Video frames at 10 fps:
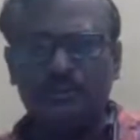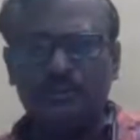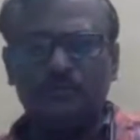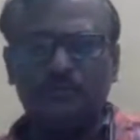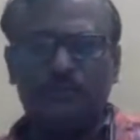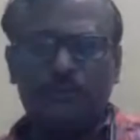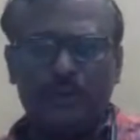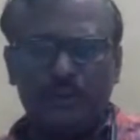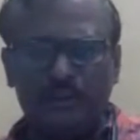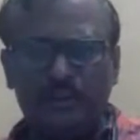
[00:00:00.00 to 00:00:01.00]

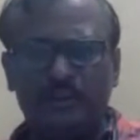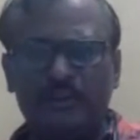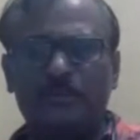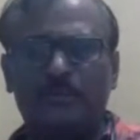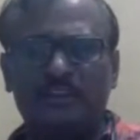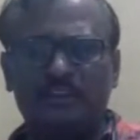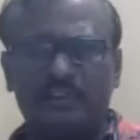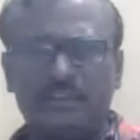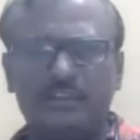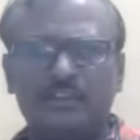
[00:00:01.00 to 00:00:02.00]
When a
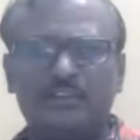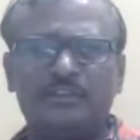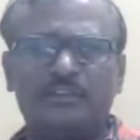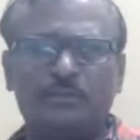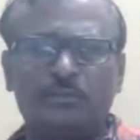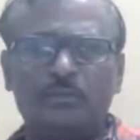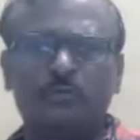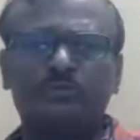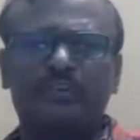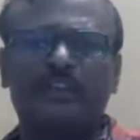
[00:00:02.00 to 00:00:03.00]
magistrate is required to take
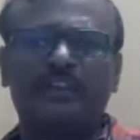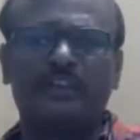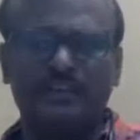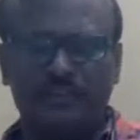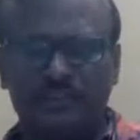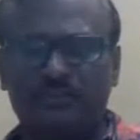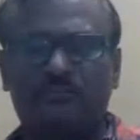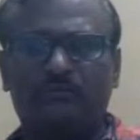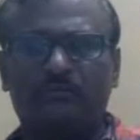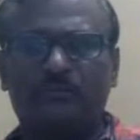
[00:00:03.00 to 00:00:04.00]
a decision
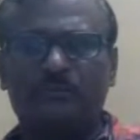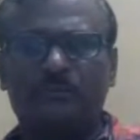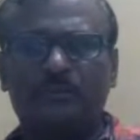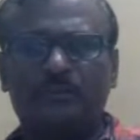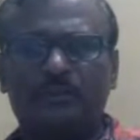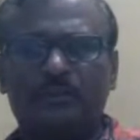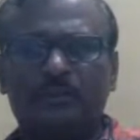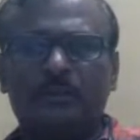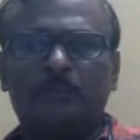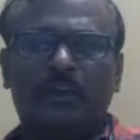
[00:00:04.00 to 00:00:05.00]

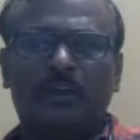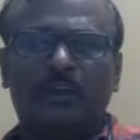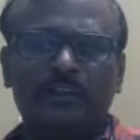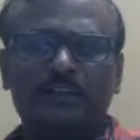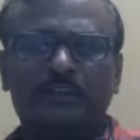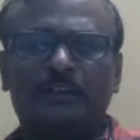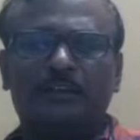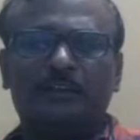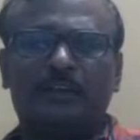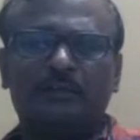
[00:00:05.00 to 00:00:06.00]
by
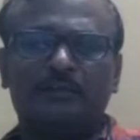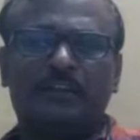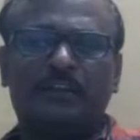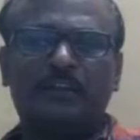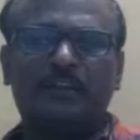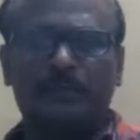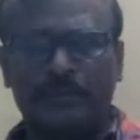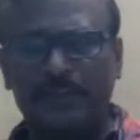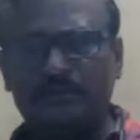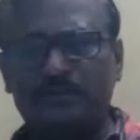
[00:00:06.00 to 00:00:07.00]
taking
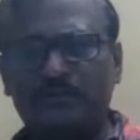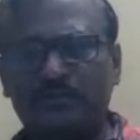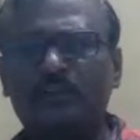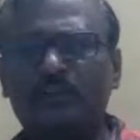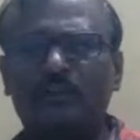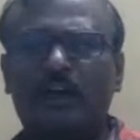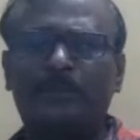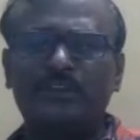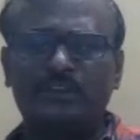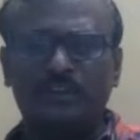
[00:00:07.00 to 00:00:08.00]
evidence or
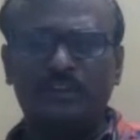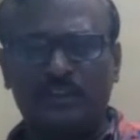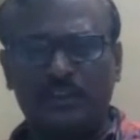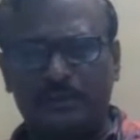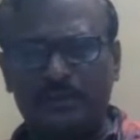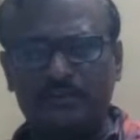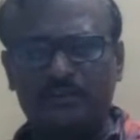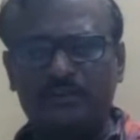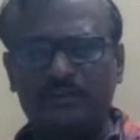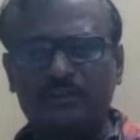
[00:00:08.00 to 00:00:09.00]
appreciating evidence
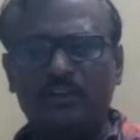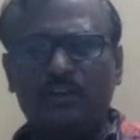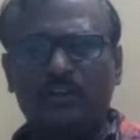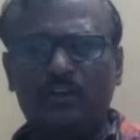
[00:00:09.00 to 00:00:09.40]
or by